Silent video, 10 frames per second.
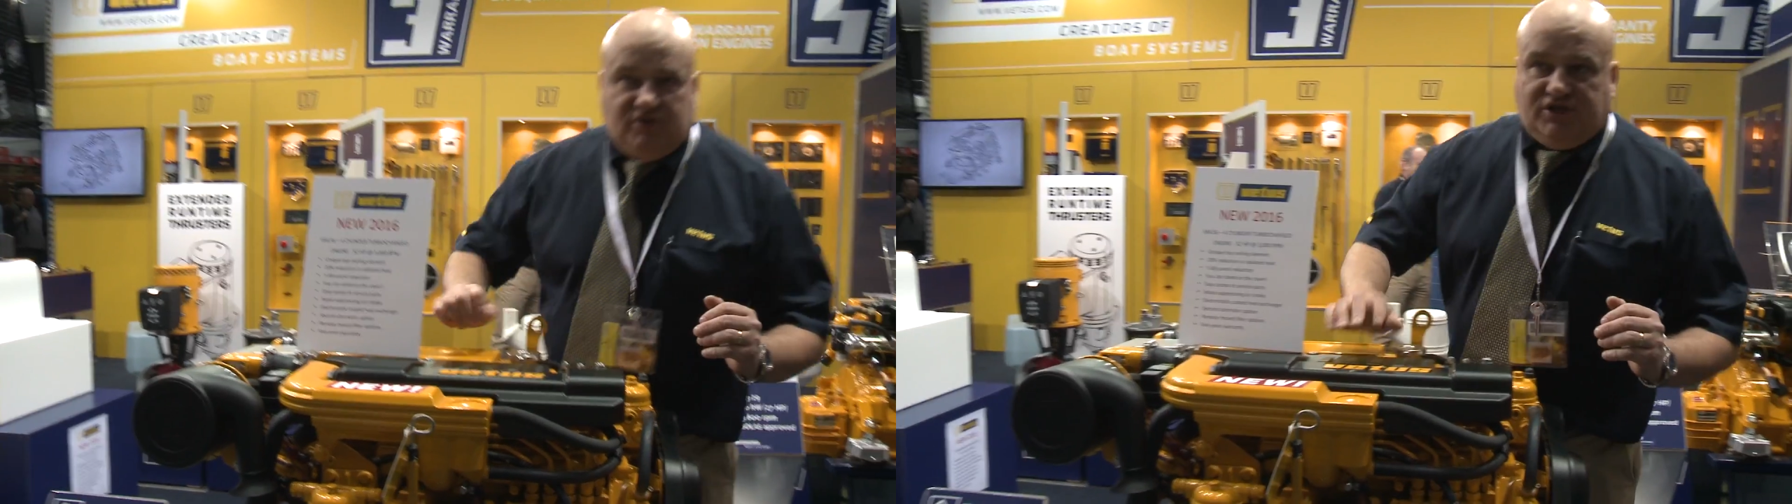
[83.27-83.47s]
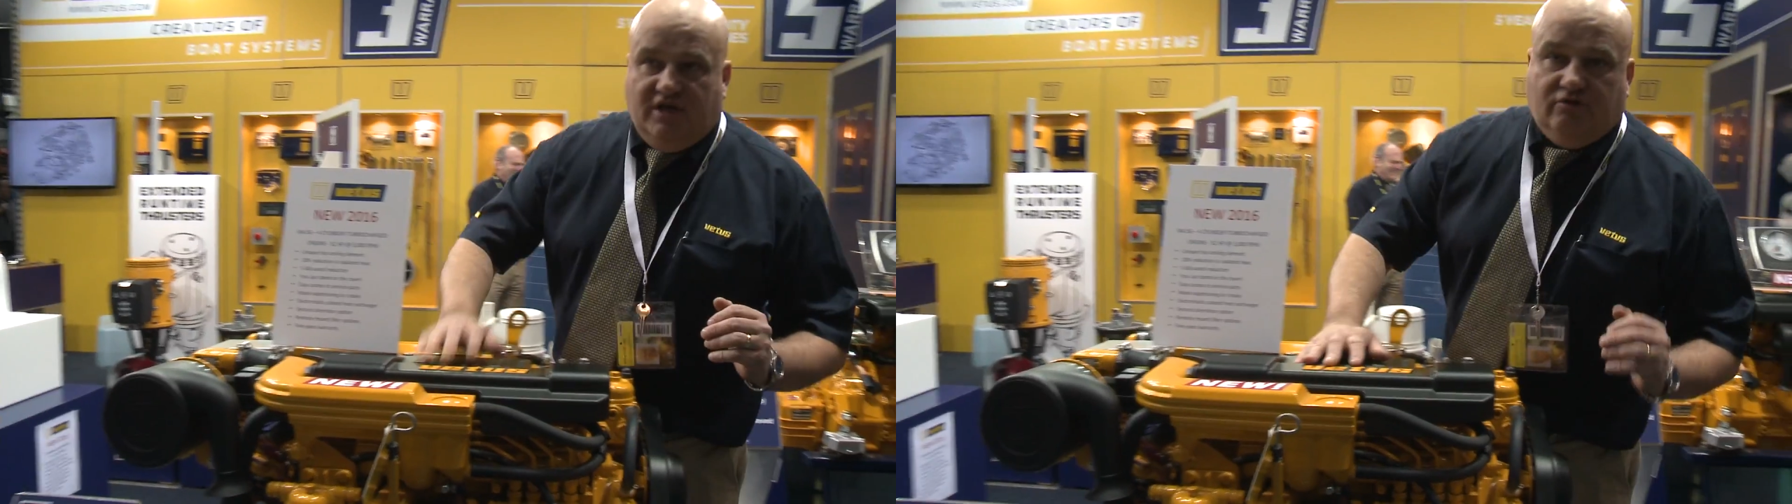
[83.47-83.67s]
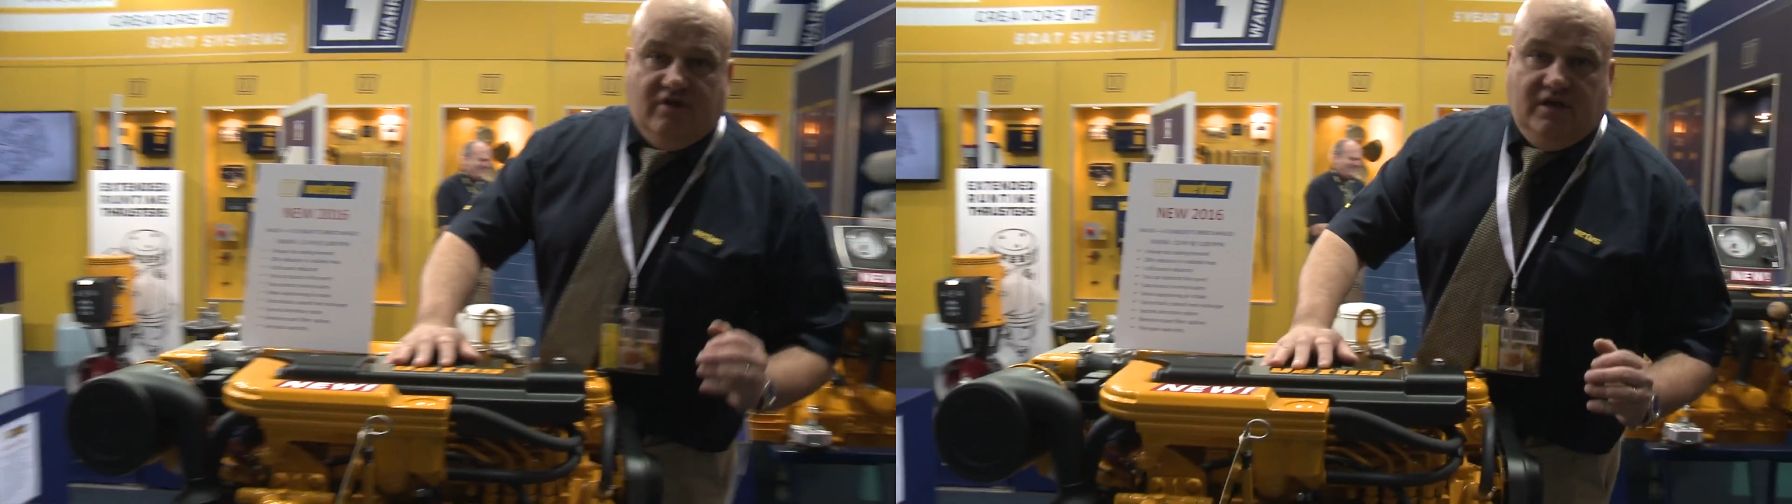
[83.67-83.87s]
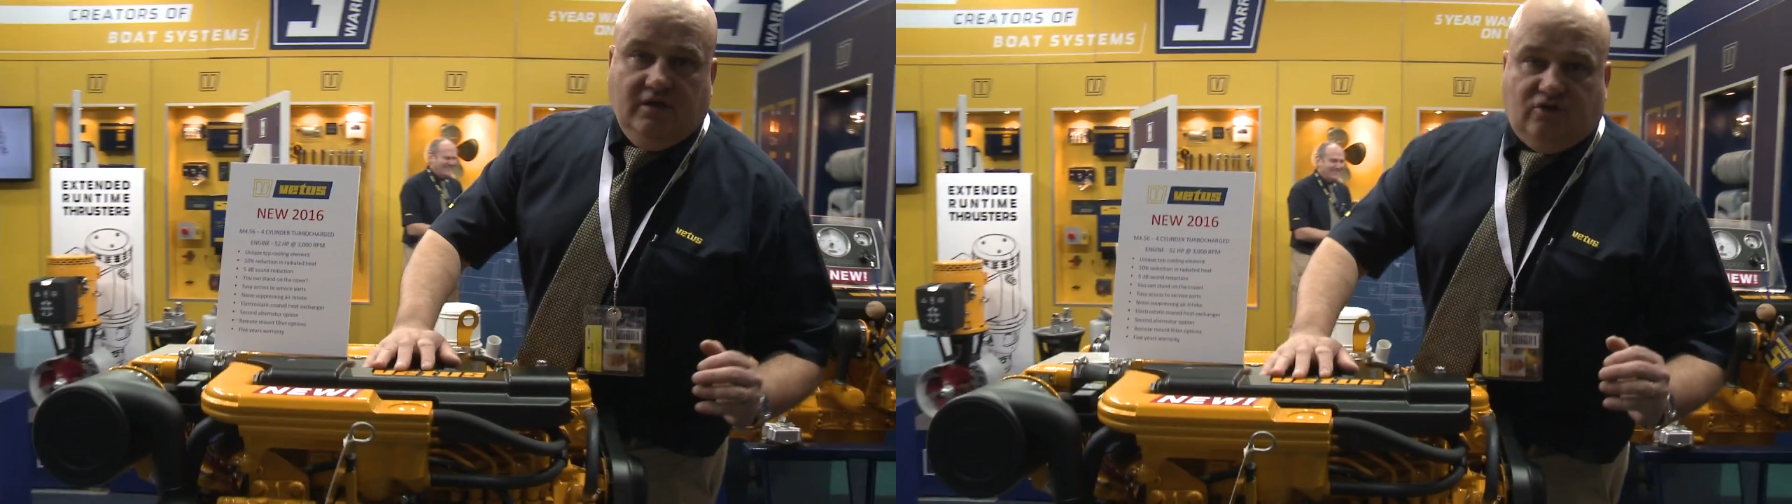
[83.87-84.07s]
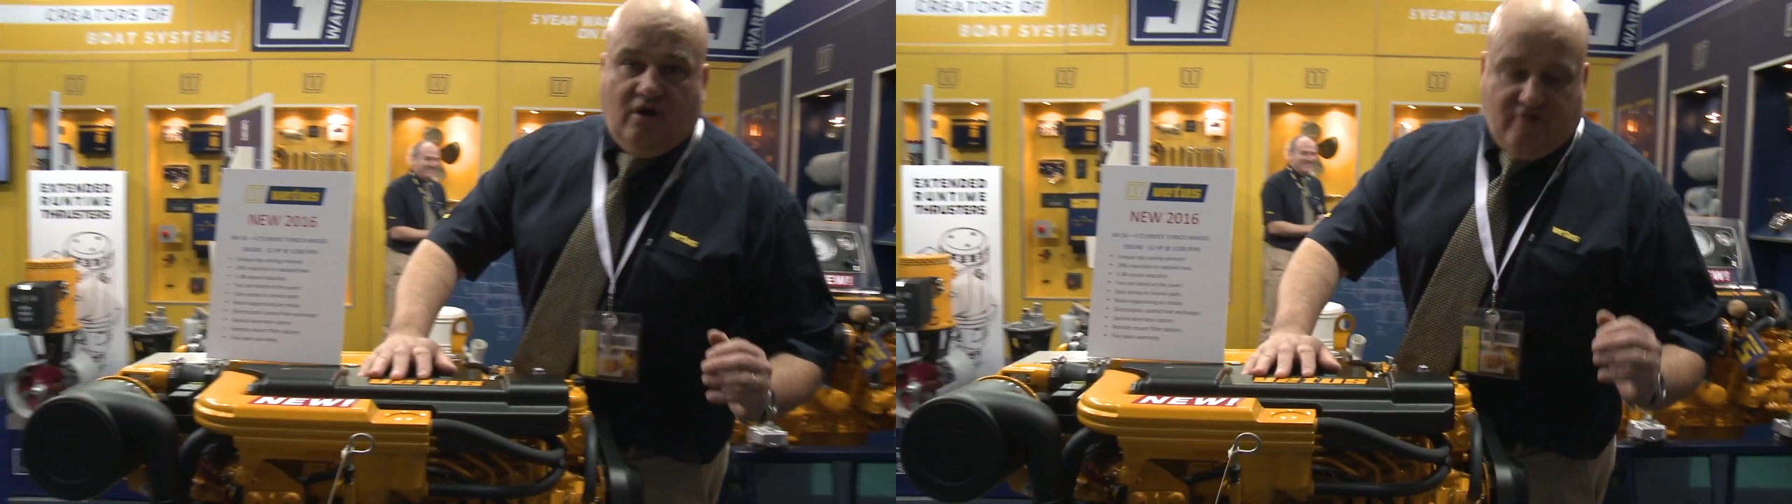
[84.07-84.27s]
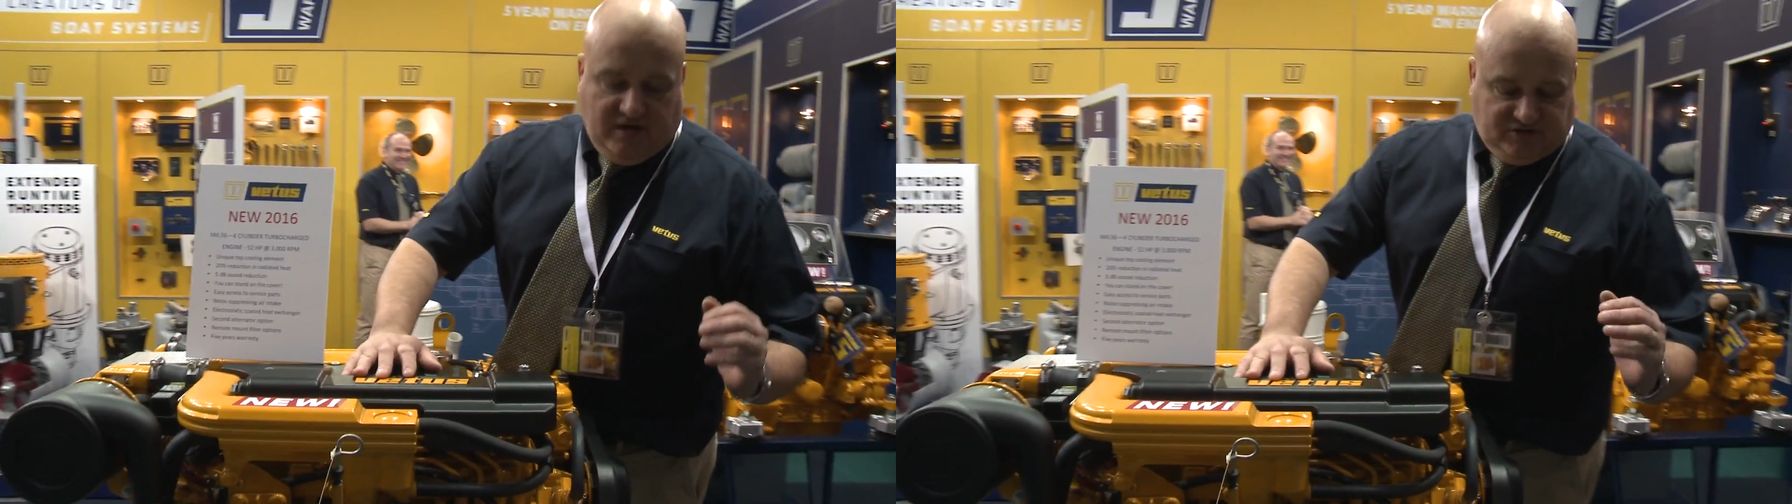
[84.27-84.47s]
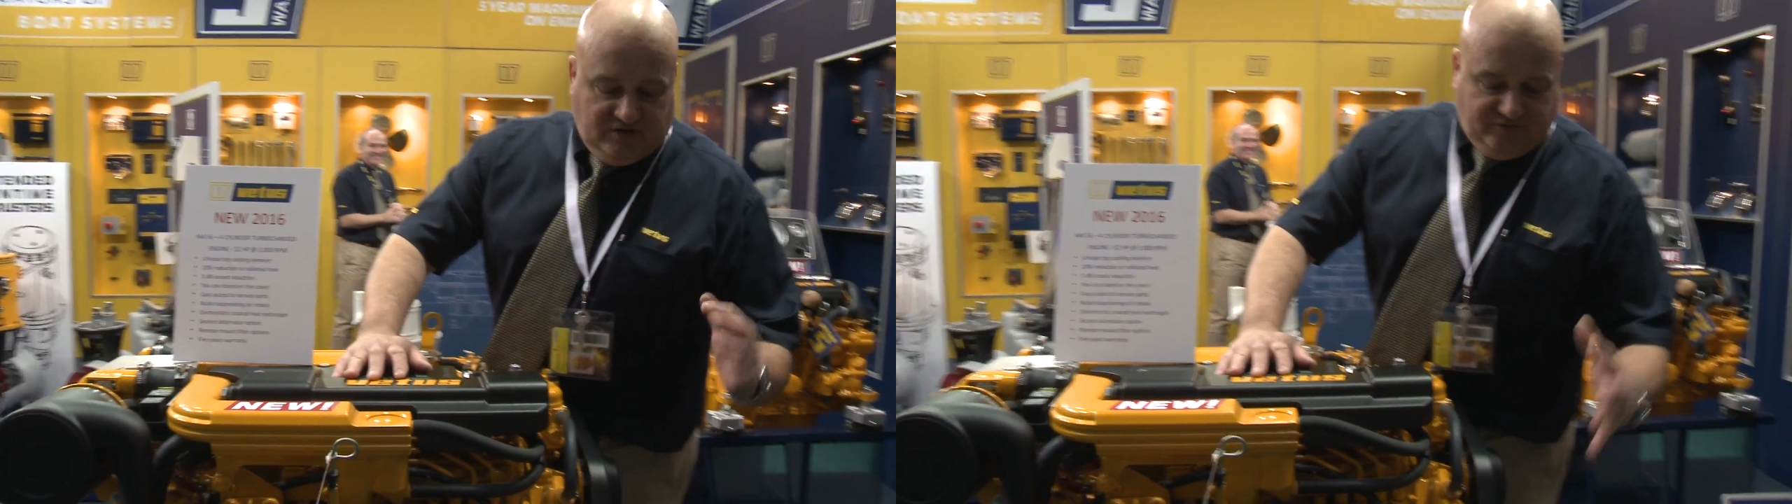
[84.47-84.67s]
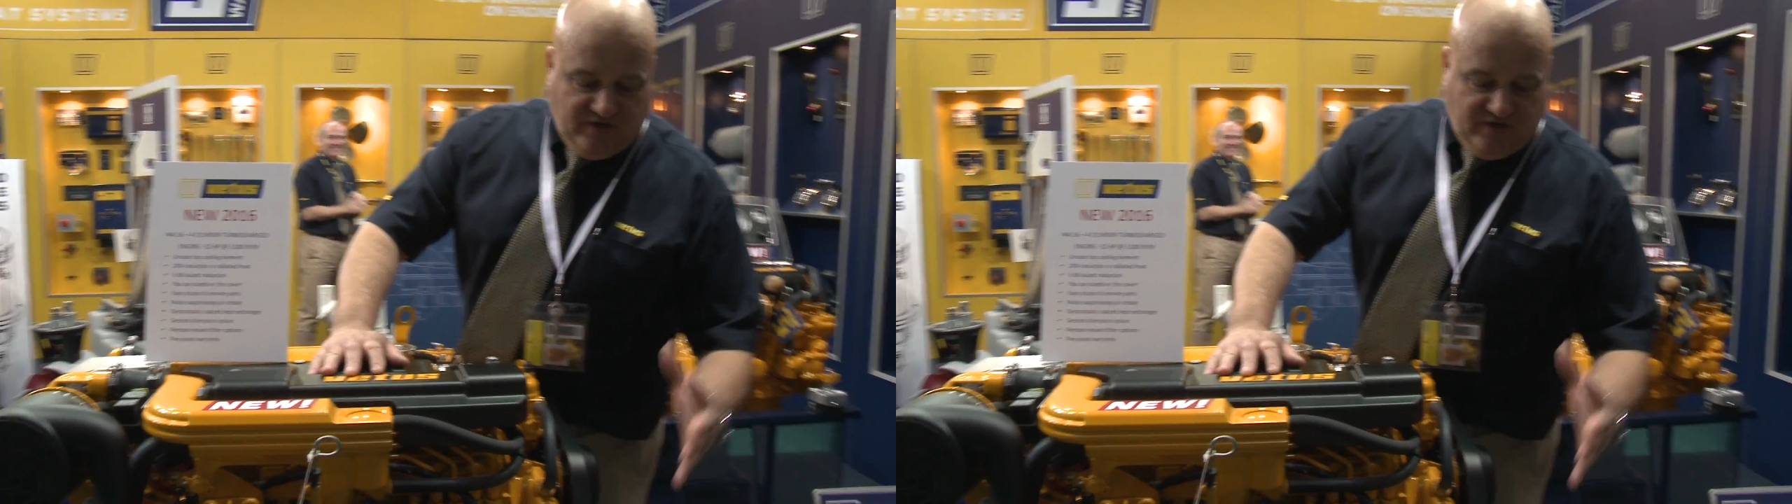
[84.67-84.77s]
Machinery Directive,